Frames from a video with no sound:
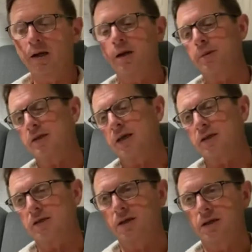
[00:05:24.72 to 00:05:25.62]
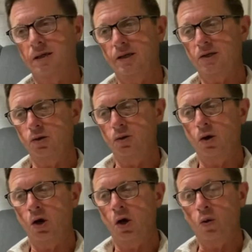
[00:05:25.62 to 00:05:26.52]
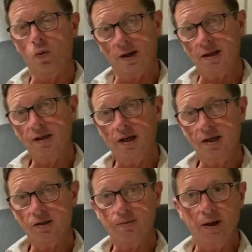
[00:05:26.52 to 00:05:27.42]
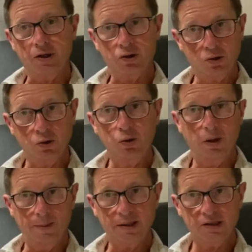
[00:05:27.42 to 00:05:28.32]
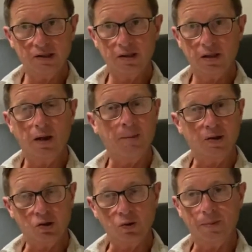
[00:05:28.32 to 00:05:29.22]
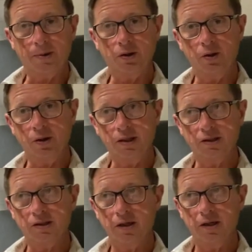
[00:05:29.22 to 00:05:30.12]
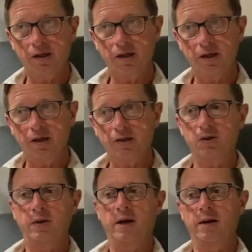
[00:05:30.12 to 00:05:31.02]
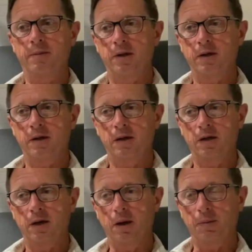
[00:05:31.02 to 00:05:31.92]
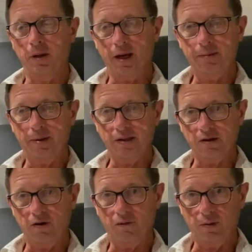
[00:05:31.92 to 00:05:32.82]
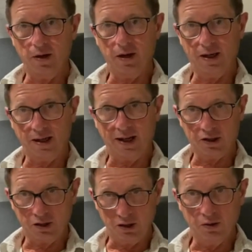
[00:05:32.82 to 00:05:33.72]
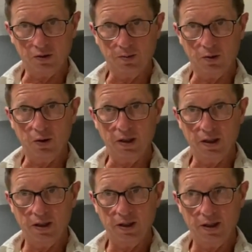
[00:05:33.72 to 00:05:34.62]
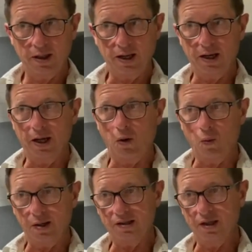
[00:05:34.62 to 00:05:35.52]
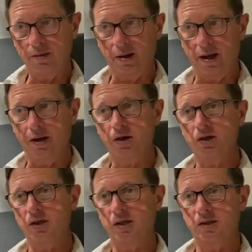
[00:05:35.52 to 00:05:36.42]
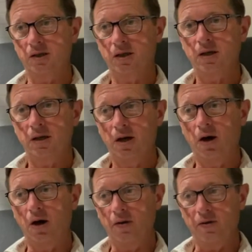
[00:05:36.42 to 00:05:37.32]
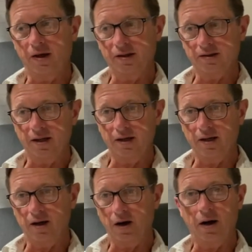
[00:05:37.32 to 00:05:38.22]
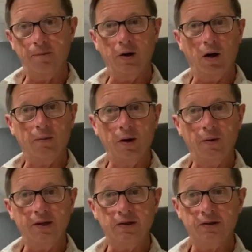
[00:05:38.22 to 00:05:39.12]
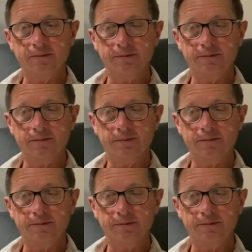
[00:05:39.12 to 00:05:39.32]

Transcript: Number six is to recognize my true limits and my true opportunities so that I'm applying myself where I can actually do some good and not wasting my energies on things that uh, are beyond my reach.